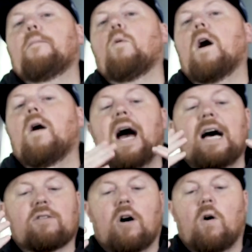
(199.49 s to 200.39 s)
Well,
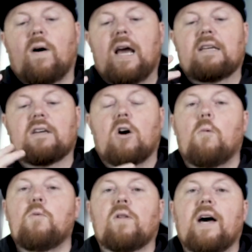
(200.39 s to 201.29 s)
as always, I
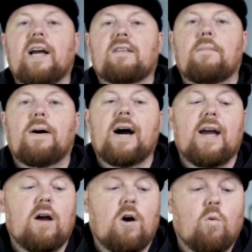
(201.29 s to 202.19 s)
hope you liked
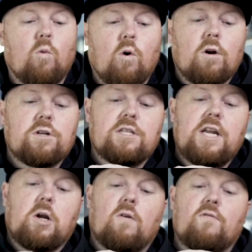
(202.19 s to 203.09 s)
my worst
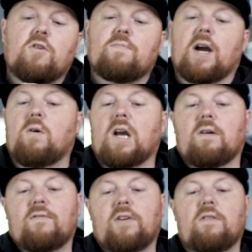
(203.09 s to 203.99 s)
sneaker reviews, my quick
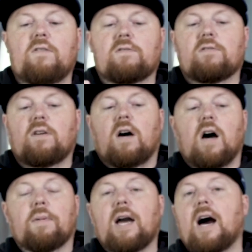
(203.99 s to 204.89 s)
reviews.
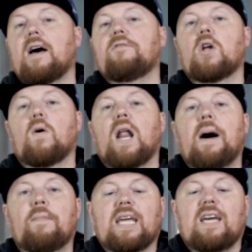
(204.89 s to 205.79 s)
Um, guys, you know what?
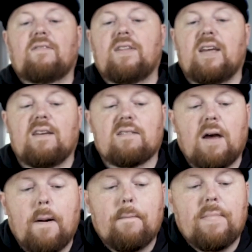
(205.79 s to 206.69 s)
I'm gonna give these
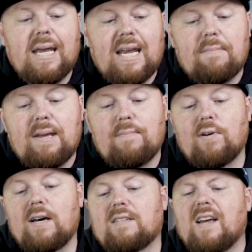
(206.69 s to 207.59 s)
a B to B
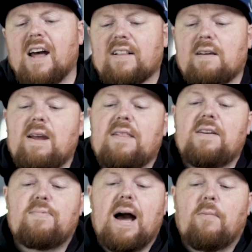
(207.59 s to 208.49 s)
plus. To me,
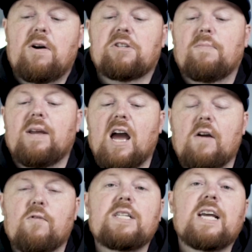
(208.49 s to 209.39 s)
these bad boys are gonna be
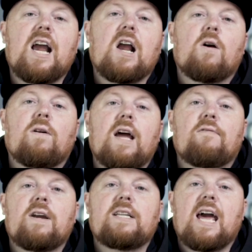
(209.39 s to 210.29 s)
everyday,
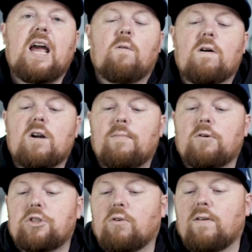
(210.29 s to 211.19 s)
everyday
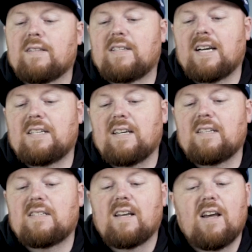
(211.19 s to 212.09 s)
wearable Jordan
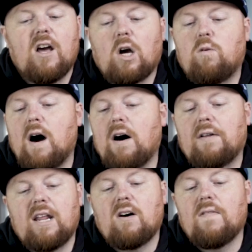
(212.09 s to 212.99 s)
6s.
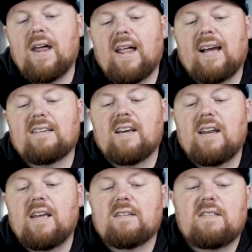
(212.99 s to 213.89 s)
Quality and all that, like I
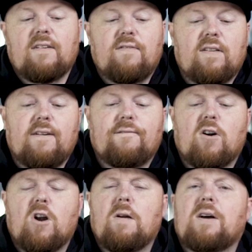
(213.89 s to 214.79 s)
said, is definitely
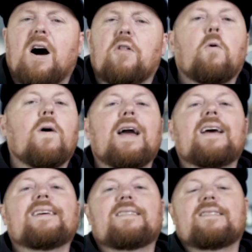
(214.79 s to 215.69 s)
firm.
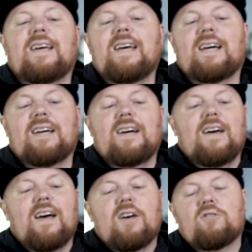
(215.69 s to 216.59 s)
Colorway is sick.
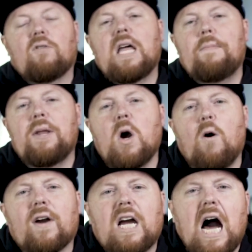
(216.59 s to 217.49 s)
So let me know
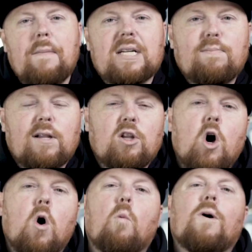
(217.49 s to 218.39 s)
in the comments
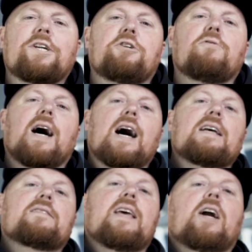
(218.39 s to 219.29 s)
below what you
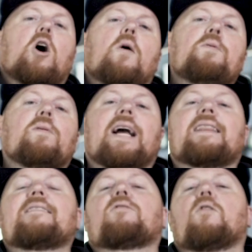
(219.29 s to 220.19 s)
guys think. I hope you
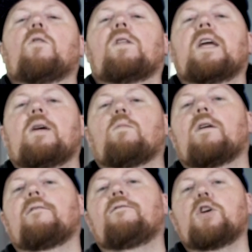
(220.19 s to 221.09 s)
like this early
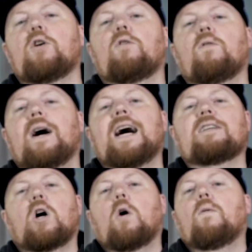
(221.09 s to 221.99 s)
review.
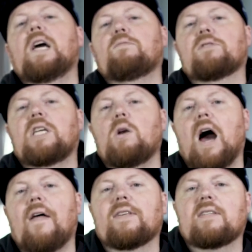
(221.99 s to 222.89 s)
As always, we'll see you
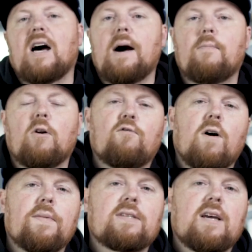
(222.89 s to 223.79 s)
at the top or
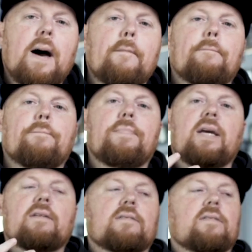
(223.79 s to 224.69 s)
from the top.
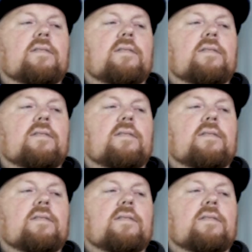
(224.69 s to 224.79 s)
Peace.